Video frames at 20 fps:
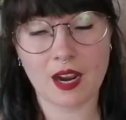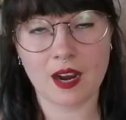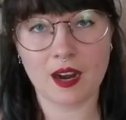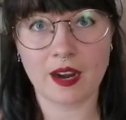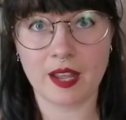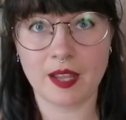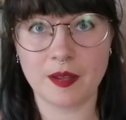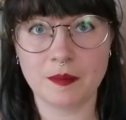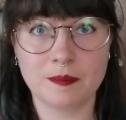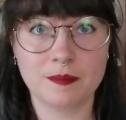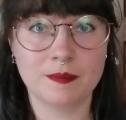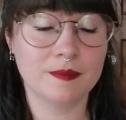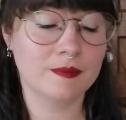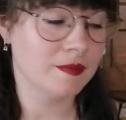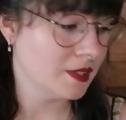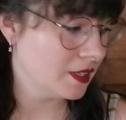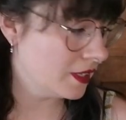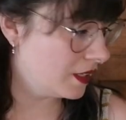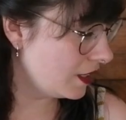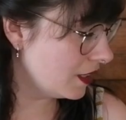All right.
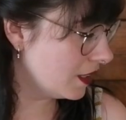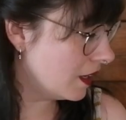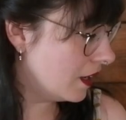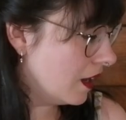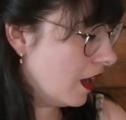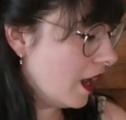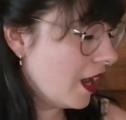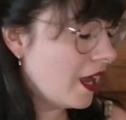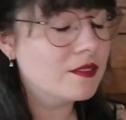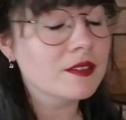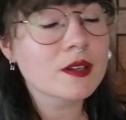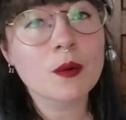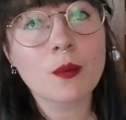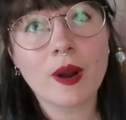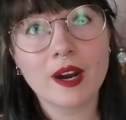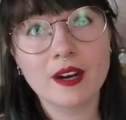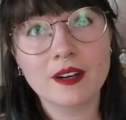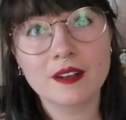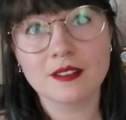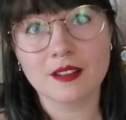I've
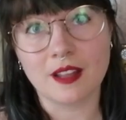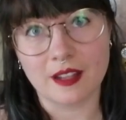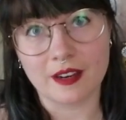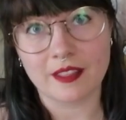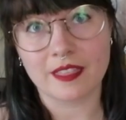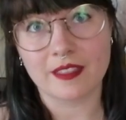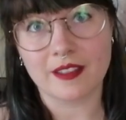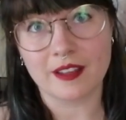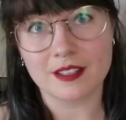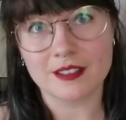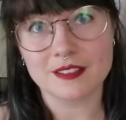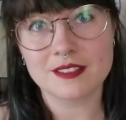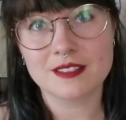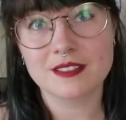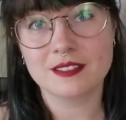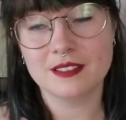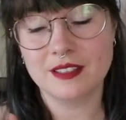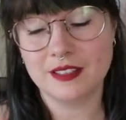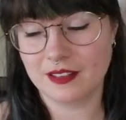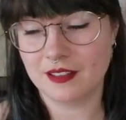acquired a lot of
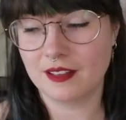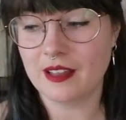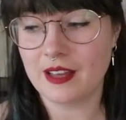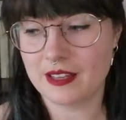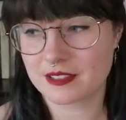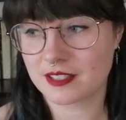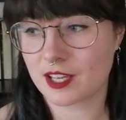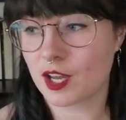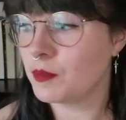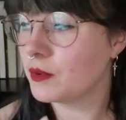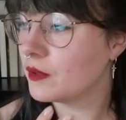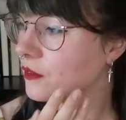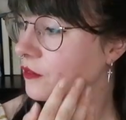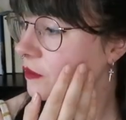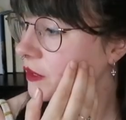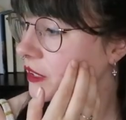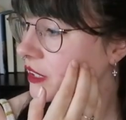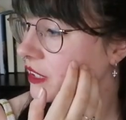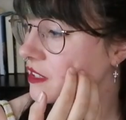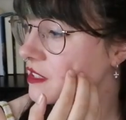things in the last couple of
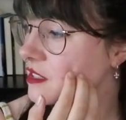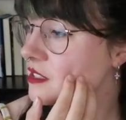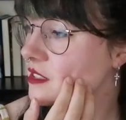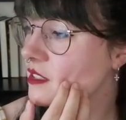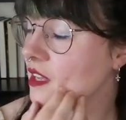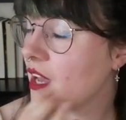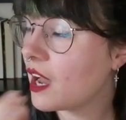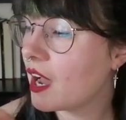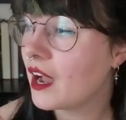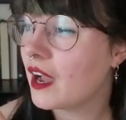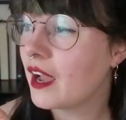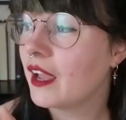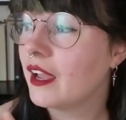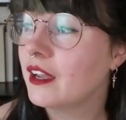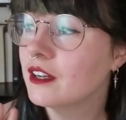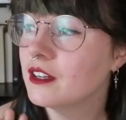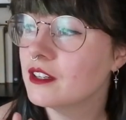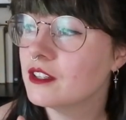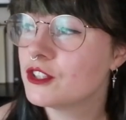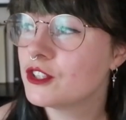weeks.
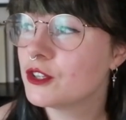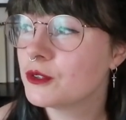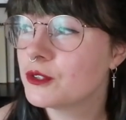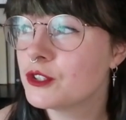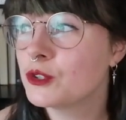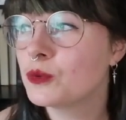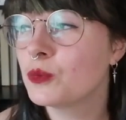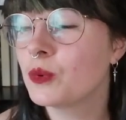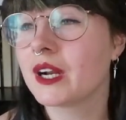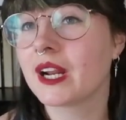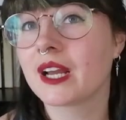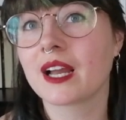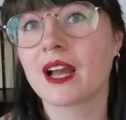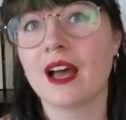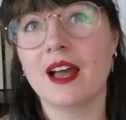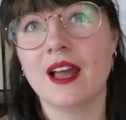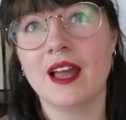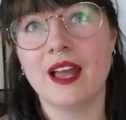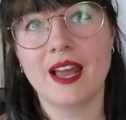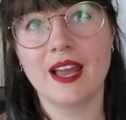I showed you what I
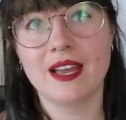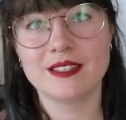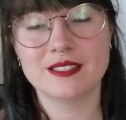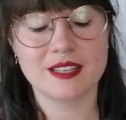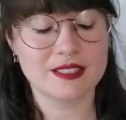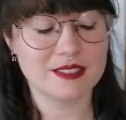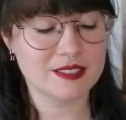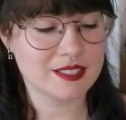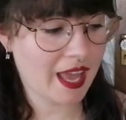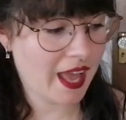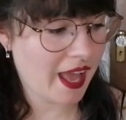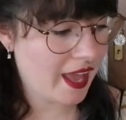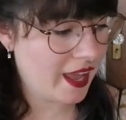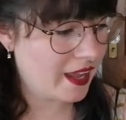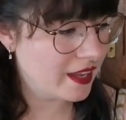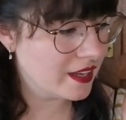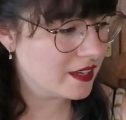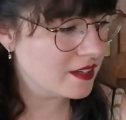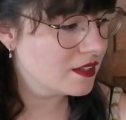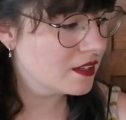got at
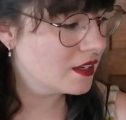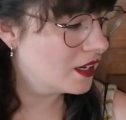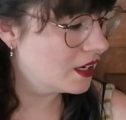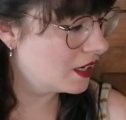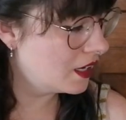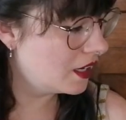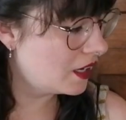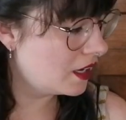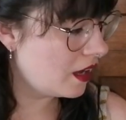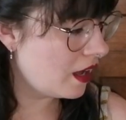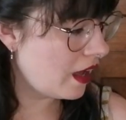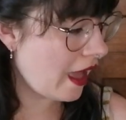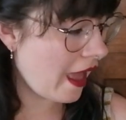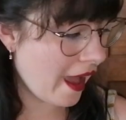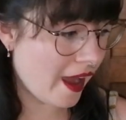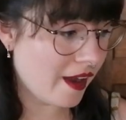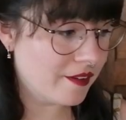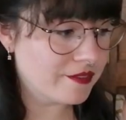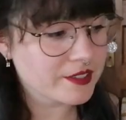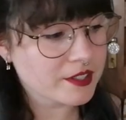SSK
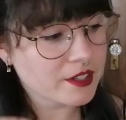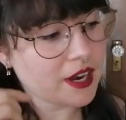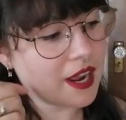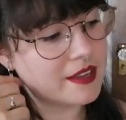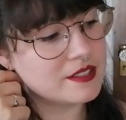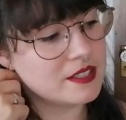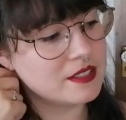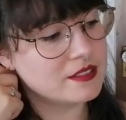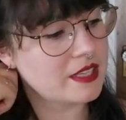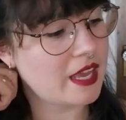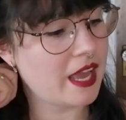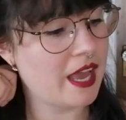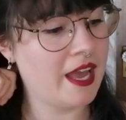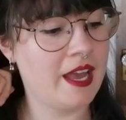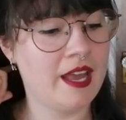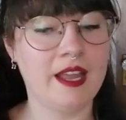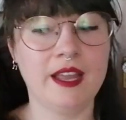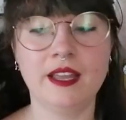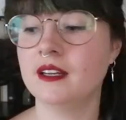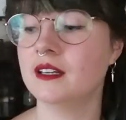after
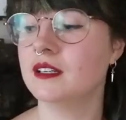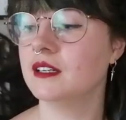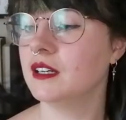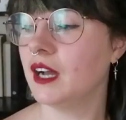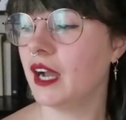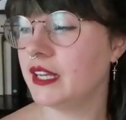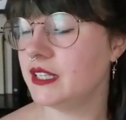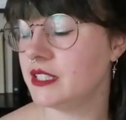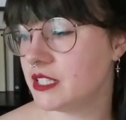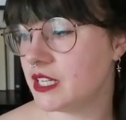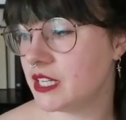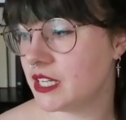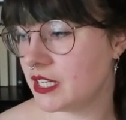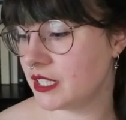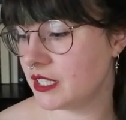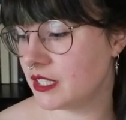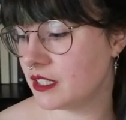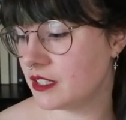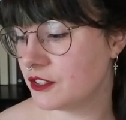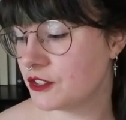SSK, I
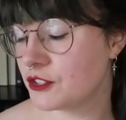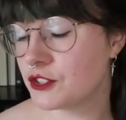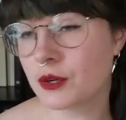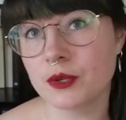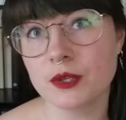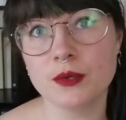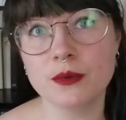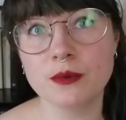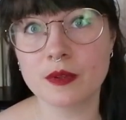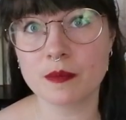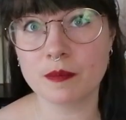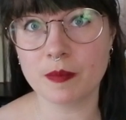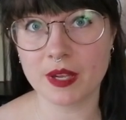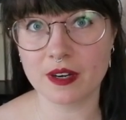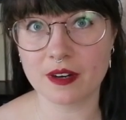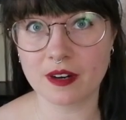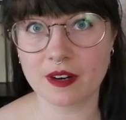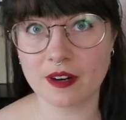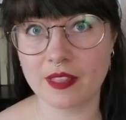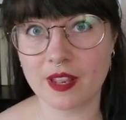did show you the
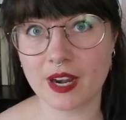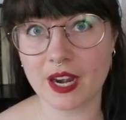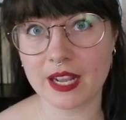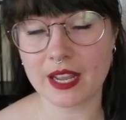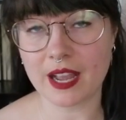mirror that I